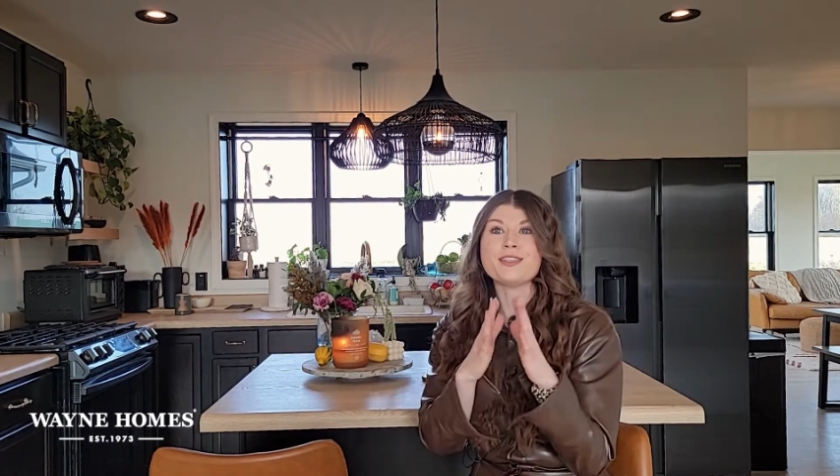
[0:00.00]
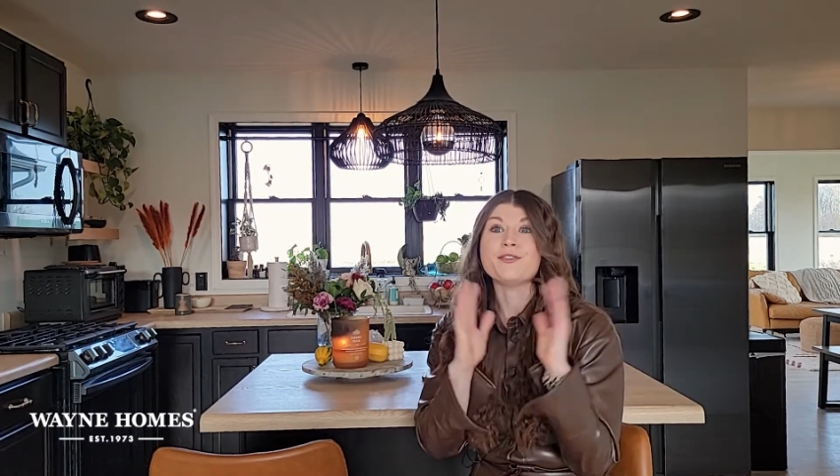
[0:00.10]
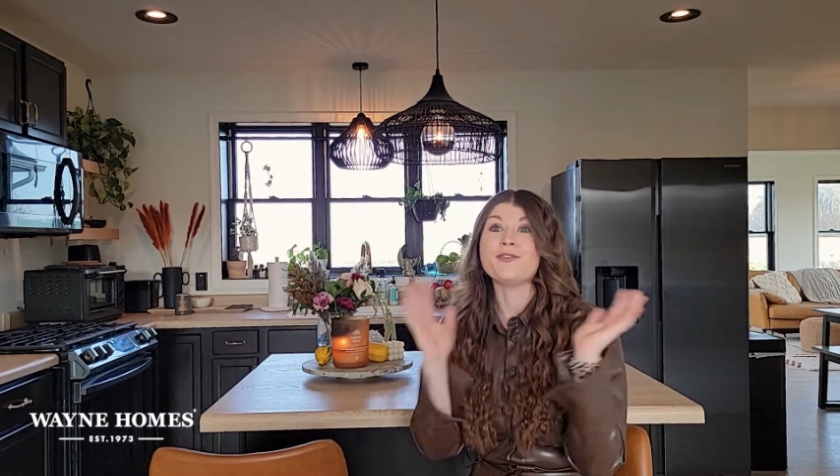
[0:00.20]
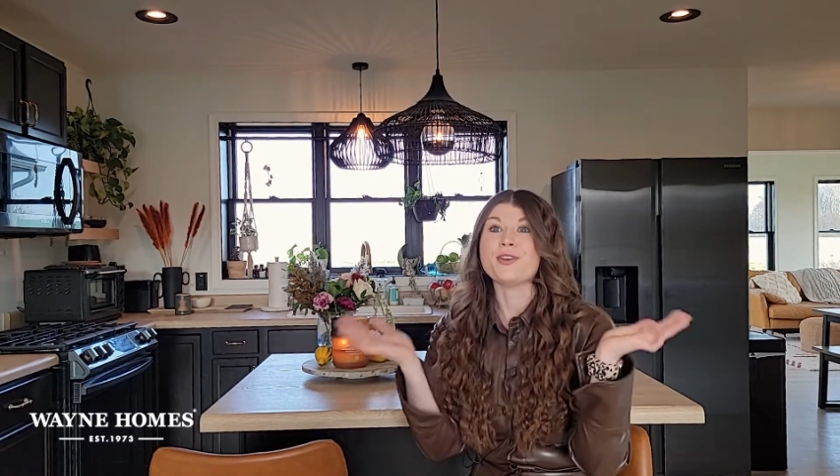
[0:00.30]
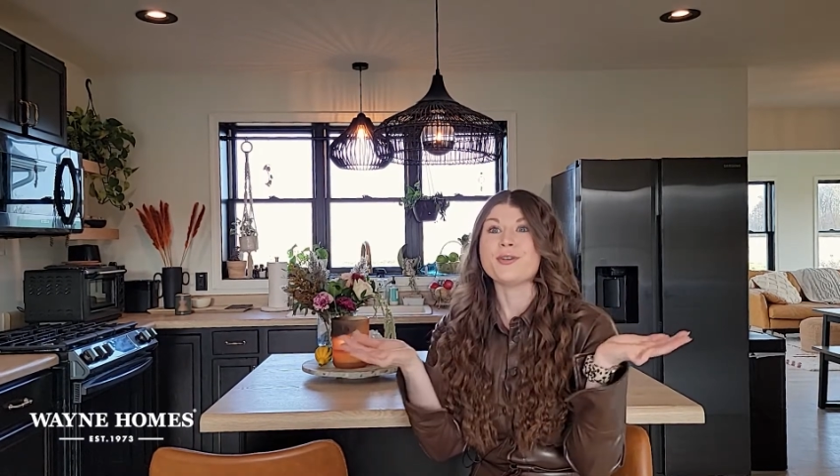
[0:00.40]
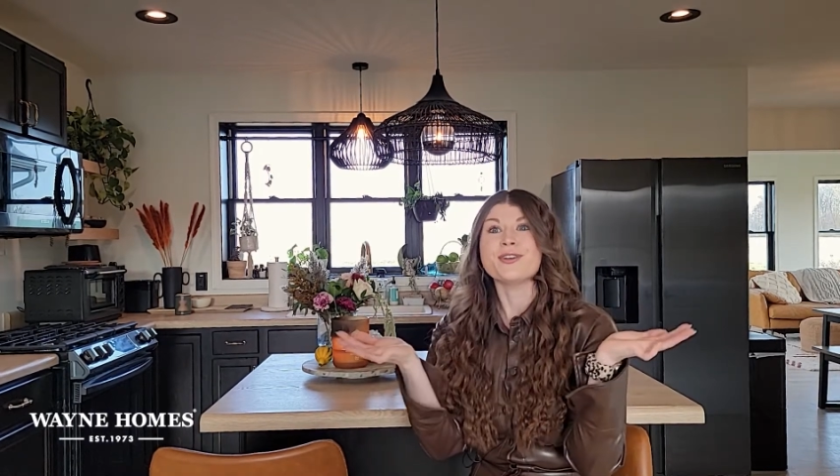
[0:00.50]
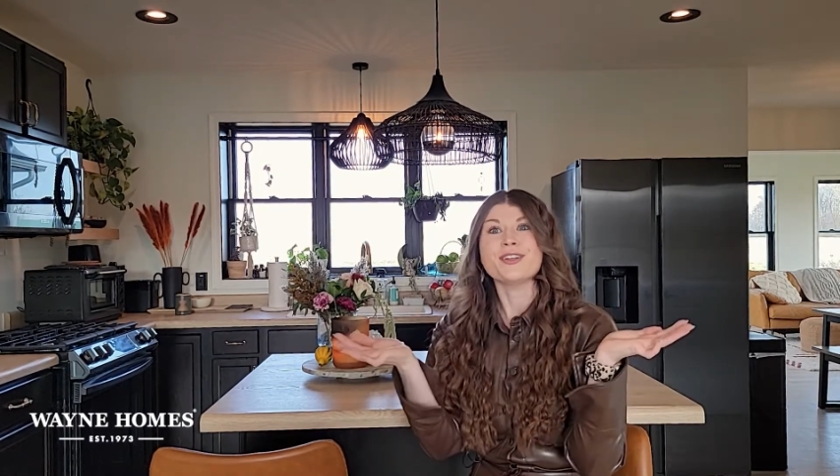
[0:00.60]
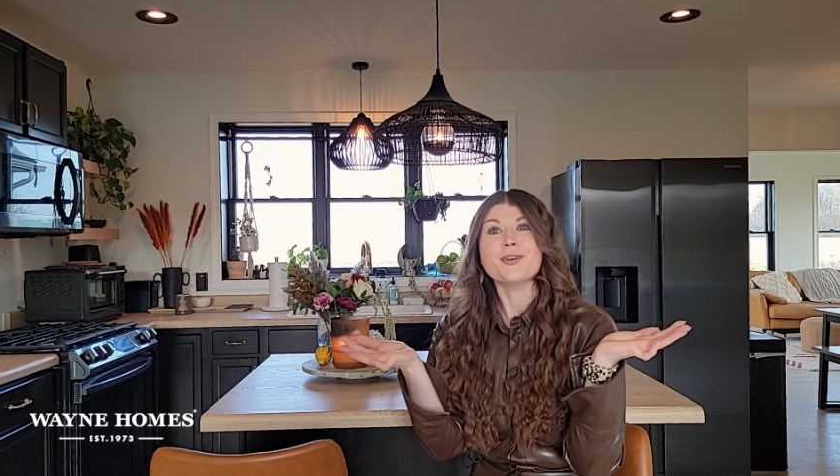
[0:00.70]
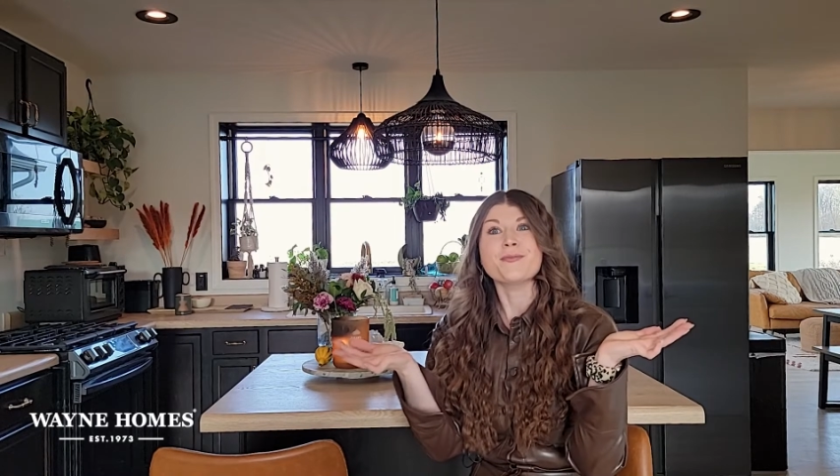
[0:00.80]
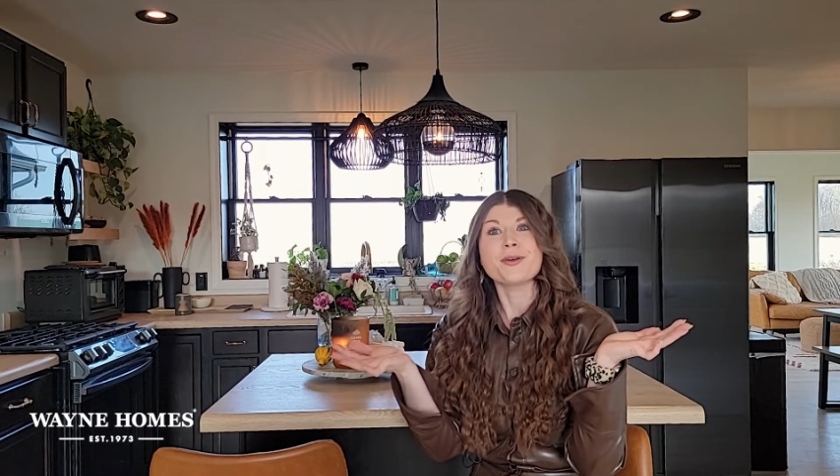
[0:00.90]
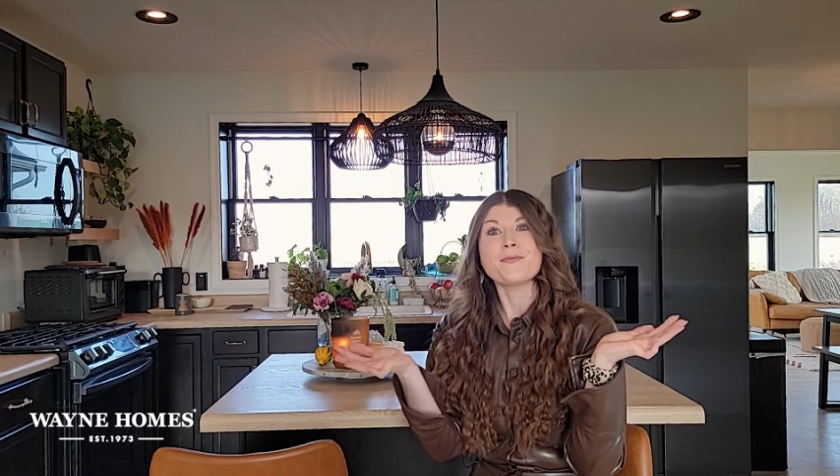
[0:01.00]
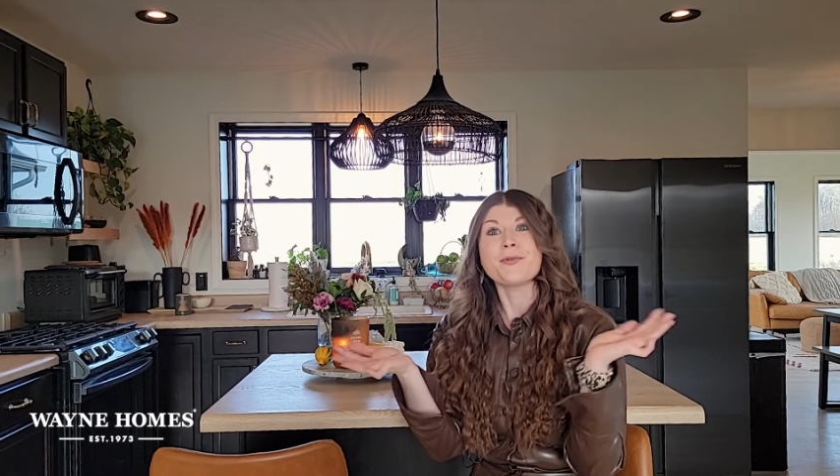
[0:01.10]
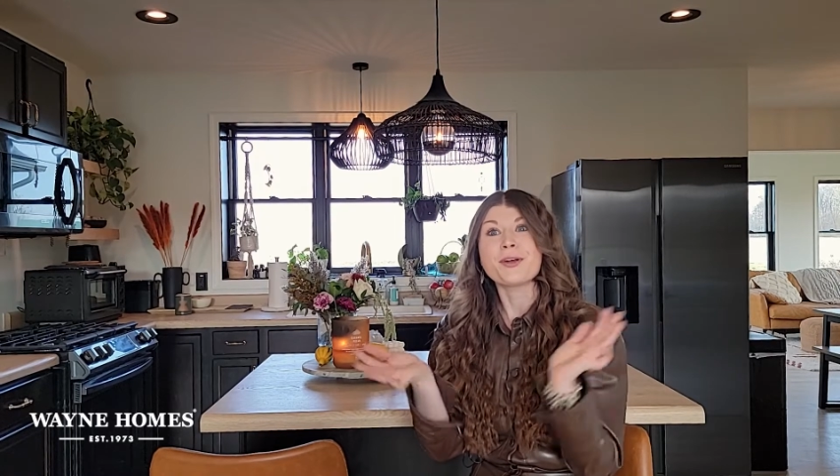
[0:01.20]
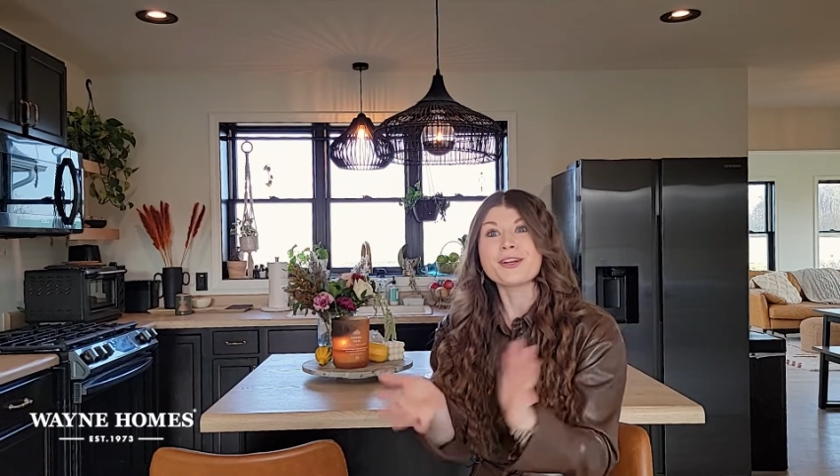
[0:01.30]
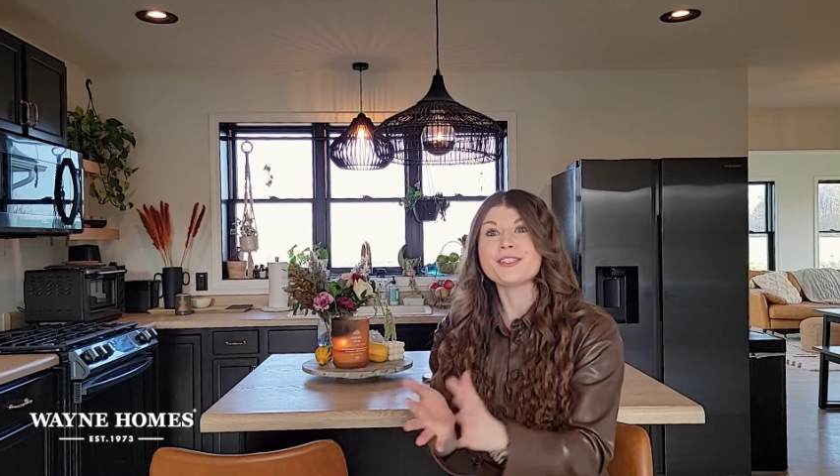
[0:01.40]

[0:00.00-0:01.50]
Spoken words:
the view a little bit more,